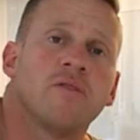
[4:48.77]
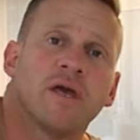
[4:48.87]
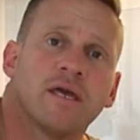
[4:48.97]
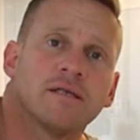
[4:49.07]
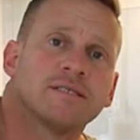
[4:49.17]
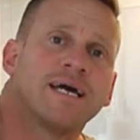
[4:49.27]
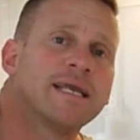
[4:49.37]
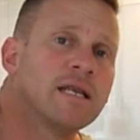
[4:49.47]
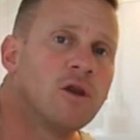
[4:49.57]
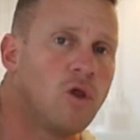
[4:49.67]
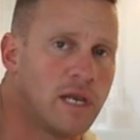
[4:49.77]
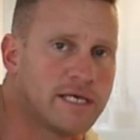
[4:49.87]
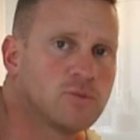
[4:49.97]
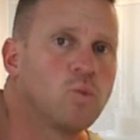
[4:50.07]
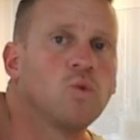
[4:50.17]
they contain a lot
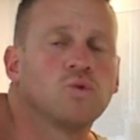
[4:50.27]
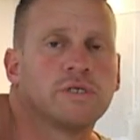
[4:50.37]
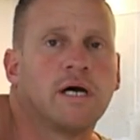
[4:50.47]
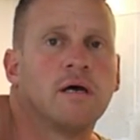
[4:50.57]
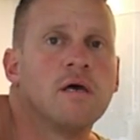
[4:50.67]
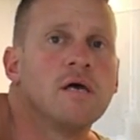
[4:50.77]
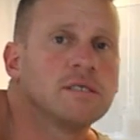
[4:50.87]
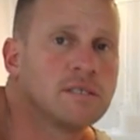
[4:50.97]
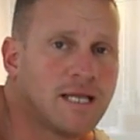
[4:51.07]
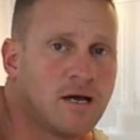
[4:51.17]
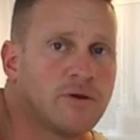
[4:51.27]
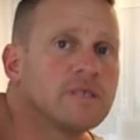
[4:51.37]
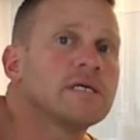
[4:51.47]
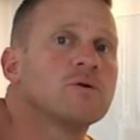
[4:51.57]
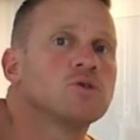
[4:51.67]
less water, so that only
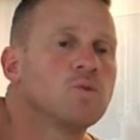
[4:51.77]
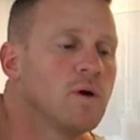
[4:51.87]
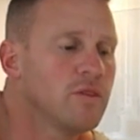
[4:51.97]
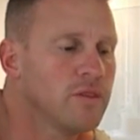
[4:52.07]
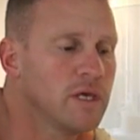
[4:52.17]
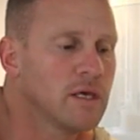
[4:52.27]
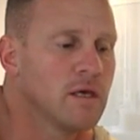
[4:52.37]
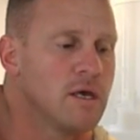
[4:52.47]
tells you one thing.